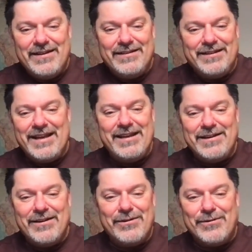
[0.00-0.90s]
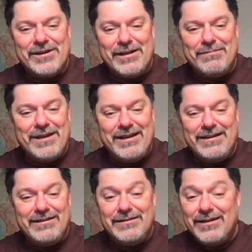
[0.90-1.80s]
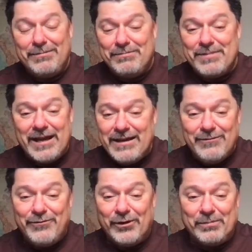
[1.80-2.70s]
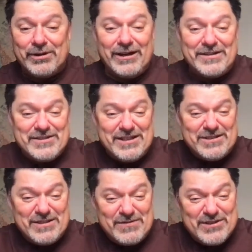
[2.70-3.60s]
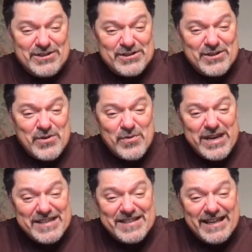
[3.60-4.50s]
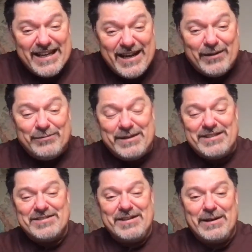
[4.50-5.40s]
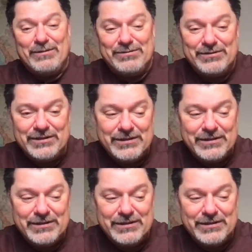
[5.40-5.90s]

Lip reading: Letting go can be a painful process of squeezing it out of myself.